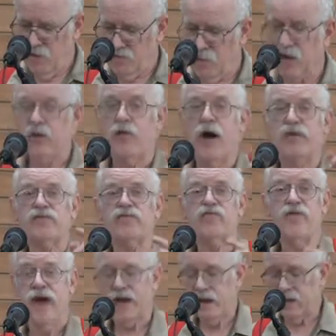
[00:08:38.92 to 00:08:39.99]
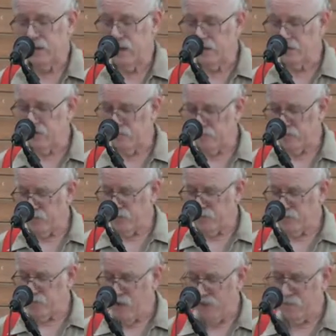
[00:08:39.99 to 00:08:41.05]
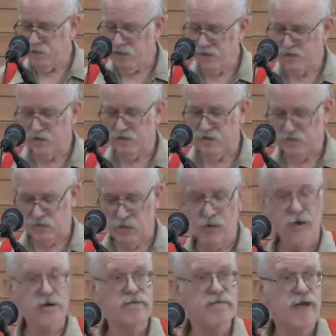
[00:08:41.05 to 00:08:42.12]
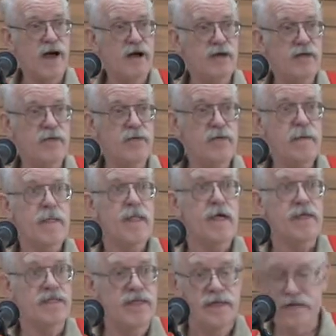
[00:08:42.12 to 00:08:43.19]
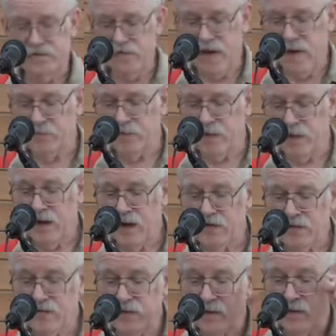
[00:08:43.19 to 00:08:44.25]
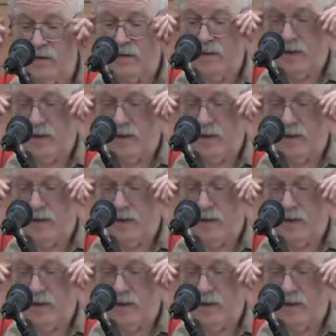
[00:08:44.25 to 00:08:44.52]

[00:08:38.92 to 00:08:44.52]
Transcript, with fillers: request recognition for the property's historic value, this application